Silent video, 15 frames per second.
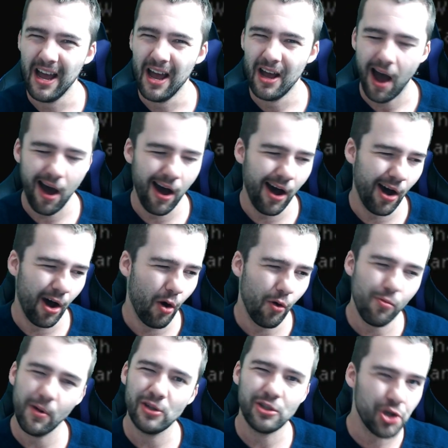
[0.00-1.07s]
uh,
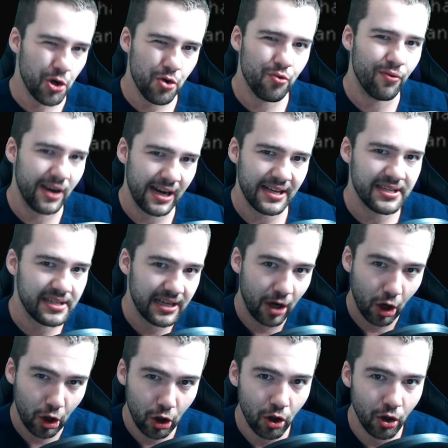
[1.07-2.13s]
almost too
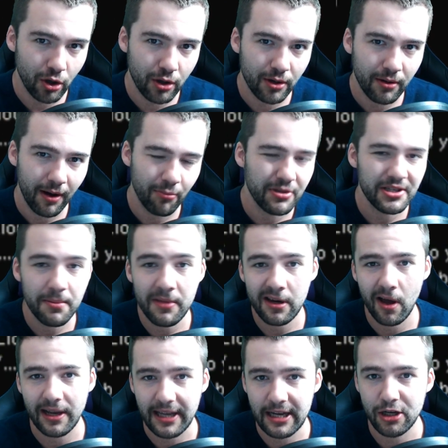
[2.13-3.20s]
realistic look. And with something
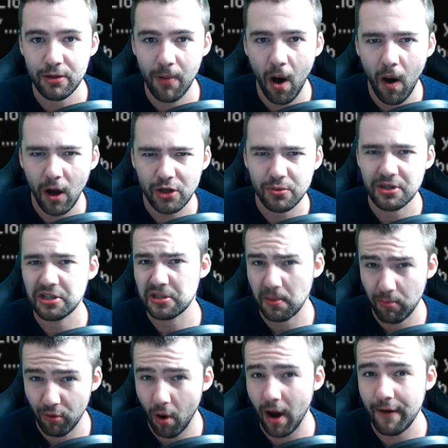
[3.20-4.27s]
like Kingdom Hearts, which is a
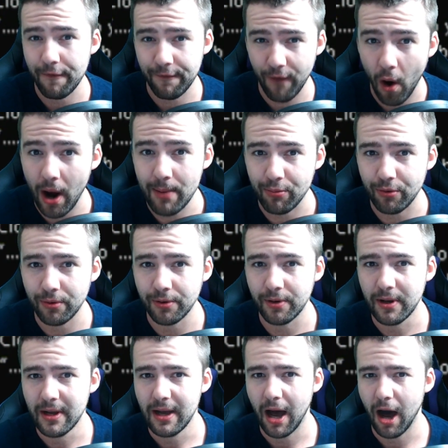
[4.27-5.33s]
bright, vibrant,
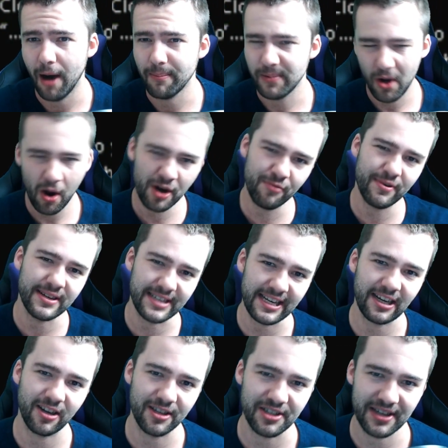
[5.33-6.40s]
um, kind of
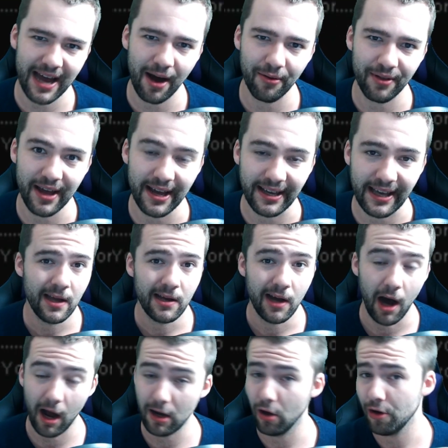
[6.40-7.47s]
ridiculous and out there game,
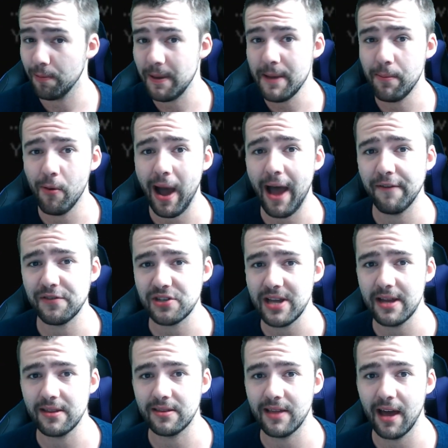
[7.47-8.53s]
a lot of people have
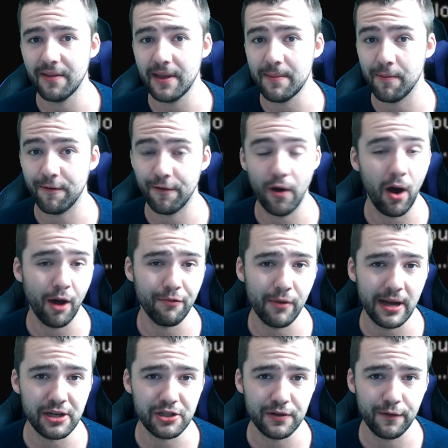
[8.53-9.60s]
said that they prefer
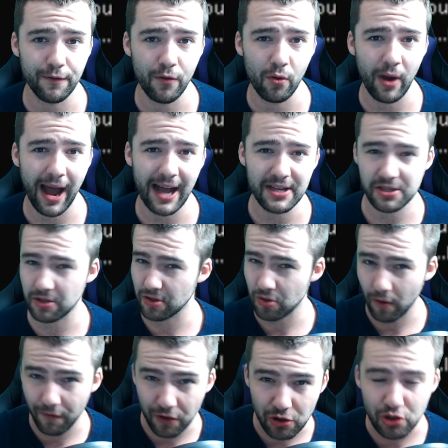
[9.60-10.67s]
Unreal Engine 4. It has the
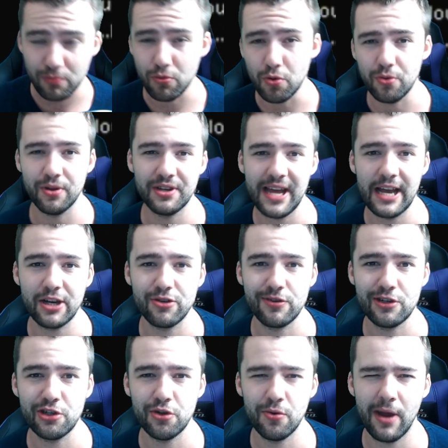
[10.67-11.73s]
sort of the smoother
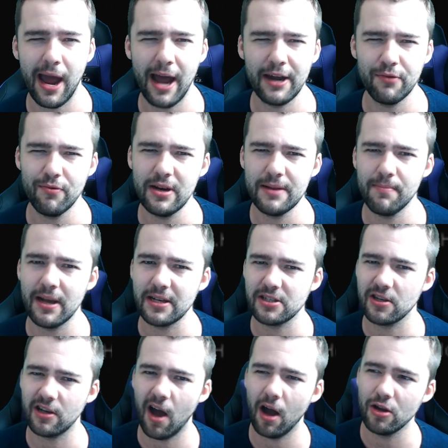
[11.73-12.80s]
texturing to it and it really makes
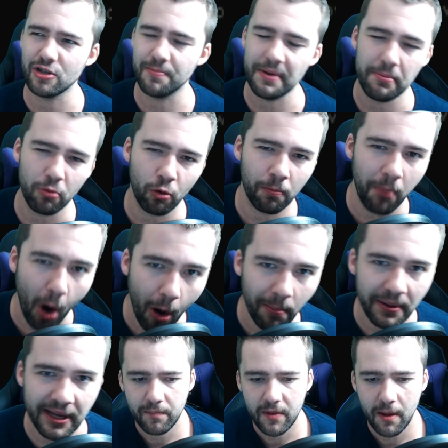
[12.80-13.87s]
the colours a bit more
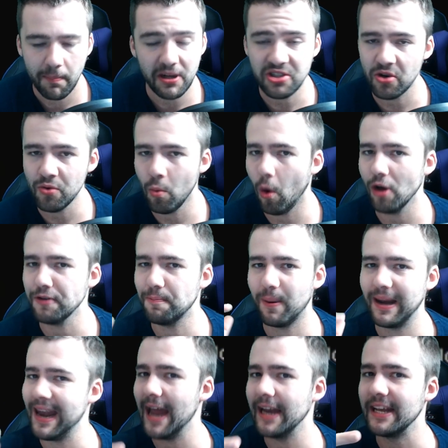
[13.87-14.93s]
poppier. But on what
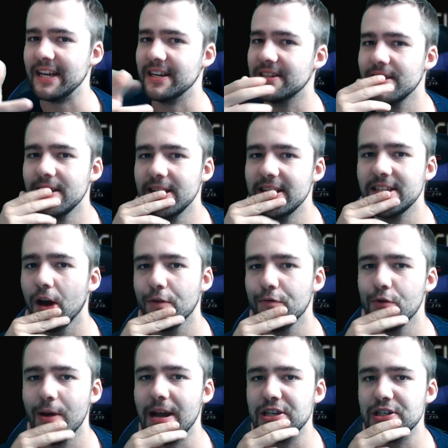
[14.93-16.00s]
planet is
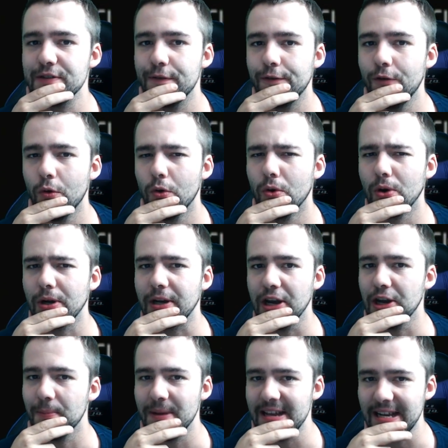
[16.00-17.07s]
Unreal Engine 4
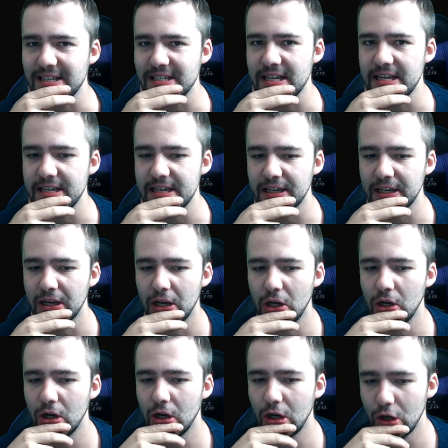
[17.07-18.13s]
going to be exceeding
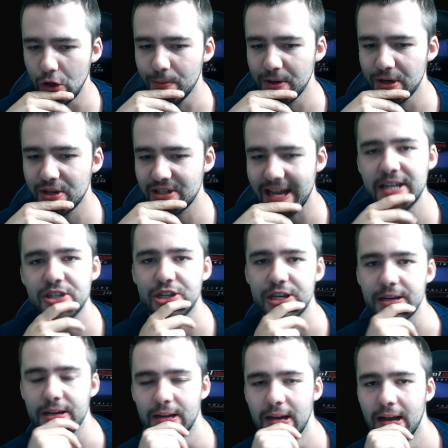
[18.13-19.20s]
Luminous
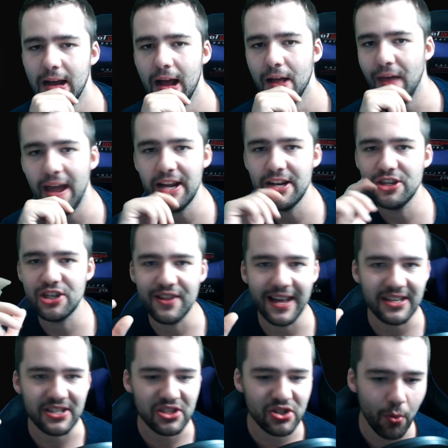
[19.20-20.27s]
Engine, the engine
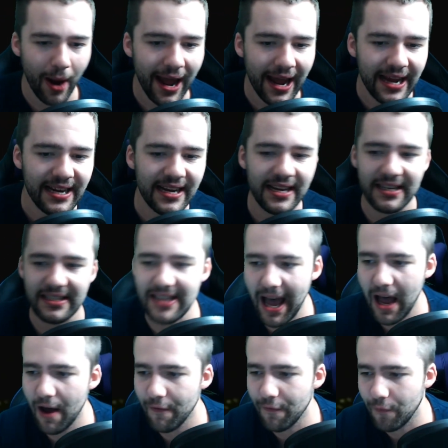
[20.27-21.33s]
that Square Enix
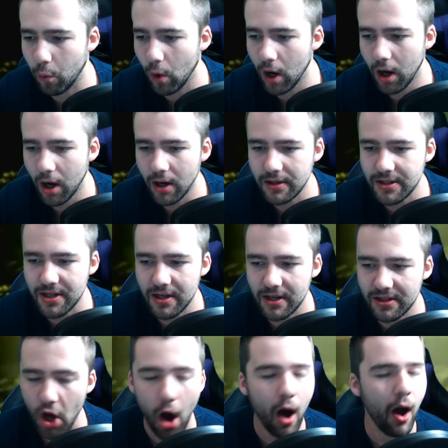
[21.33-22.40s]
have worked
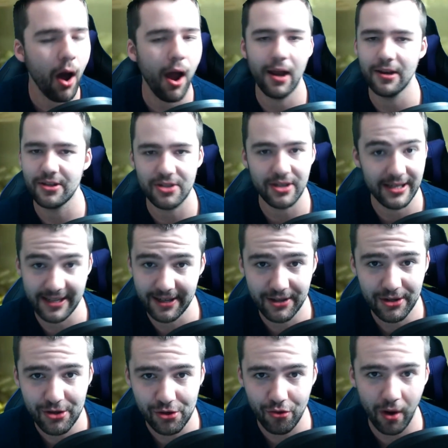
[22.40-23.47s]
tirelessly
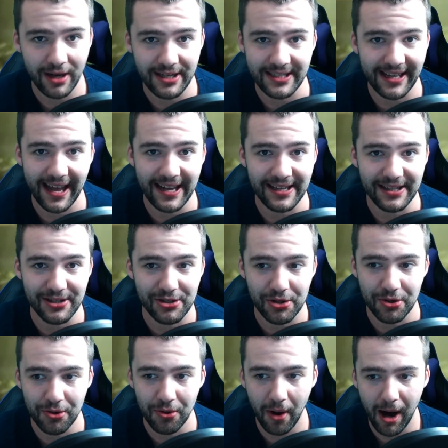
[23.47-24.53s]
to try to get
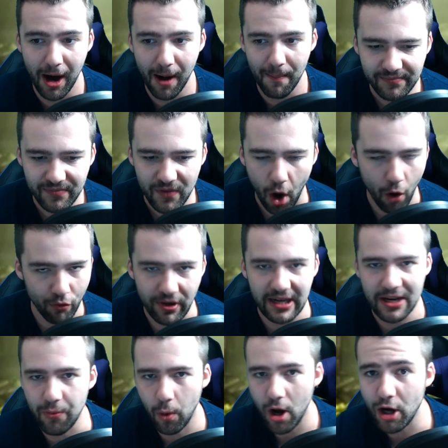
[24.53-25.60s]
into um, a
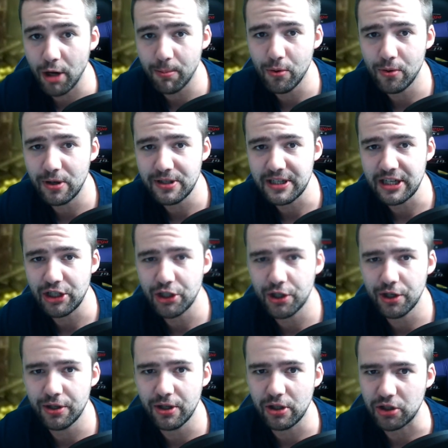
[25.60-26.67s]
really workable
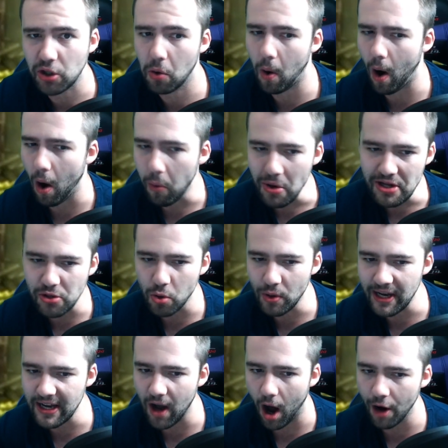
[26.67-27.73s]
condition. So are we
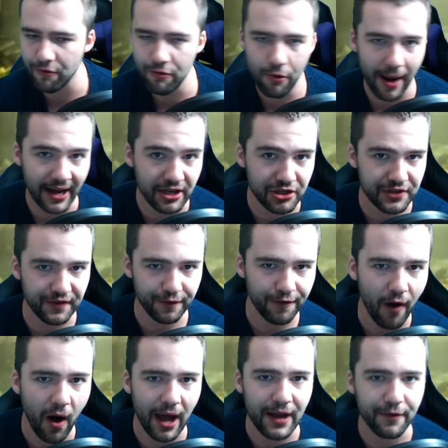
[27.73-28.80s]
talking Unreal Engine
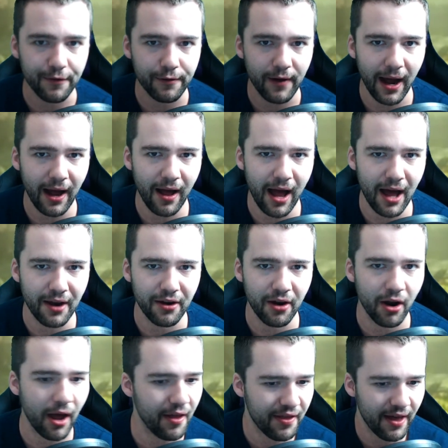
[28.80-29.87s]
5? And
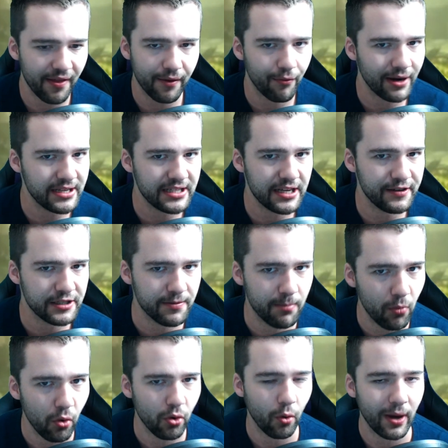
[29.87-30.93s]
uh, that, that, raises
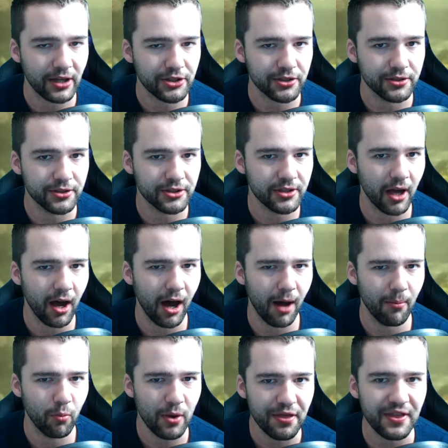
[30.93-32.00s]
more questions.
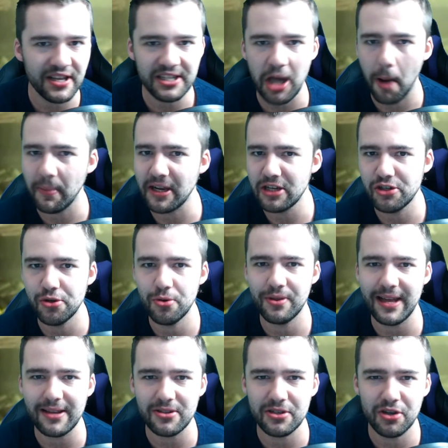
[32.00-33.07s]
Um, with this coming in
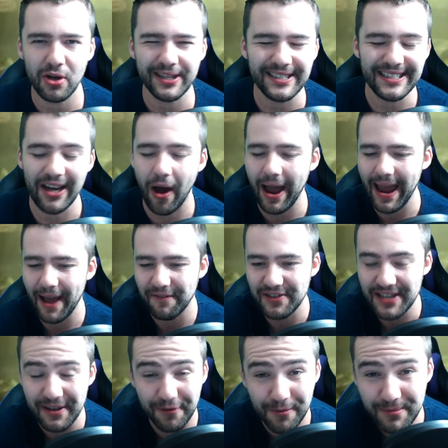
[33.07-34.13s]
2019, I have
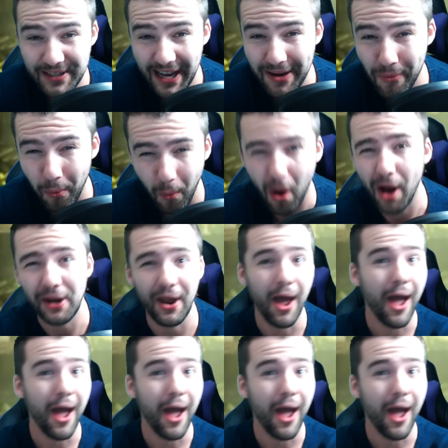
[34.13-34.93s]
said from day one,